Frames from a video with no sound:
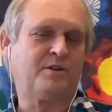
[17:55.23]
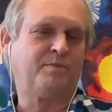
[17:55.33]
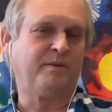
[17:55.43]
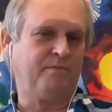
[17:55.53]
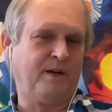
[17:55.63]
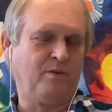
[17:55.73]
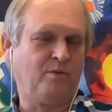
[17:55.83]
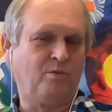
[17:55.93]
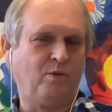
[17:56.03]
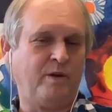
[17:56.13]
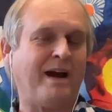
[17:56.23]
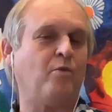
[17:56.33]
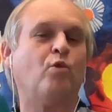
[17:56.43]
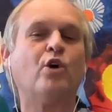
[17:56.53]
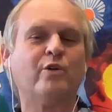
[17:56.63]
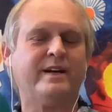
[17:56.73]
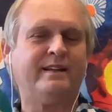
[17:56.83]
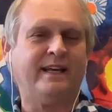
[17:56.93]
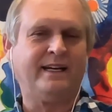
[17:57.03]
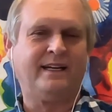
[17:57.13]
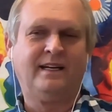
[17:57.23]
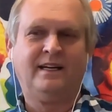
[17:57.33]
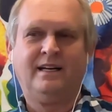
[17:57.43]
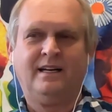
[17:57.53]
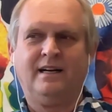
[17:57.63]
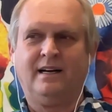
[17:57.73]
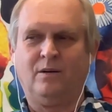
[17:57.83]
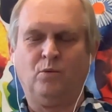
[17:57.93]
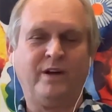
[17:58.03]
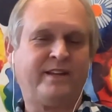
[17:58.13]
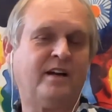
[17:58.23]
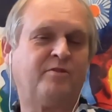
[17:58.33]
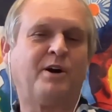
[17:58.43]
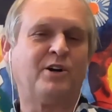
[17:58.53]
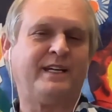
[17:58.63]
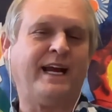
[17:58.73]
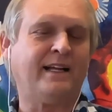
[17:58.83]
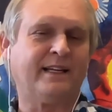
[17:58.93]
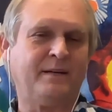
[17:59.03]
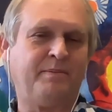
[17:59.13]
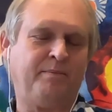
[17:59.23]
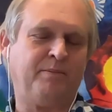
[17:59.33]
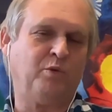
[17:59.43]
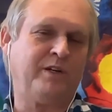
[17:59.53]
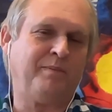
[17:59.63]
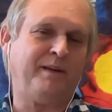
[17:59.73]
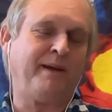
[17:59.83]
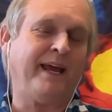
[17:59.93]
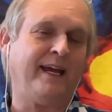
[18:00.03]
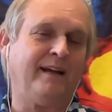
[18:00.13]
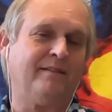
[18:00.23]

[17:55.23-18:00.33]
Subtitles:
But we might worry that with enough partiality, people wouldn't be paying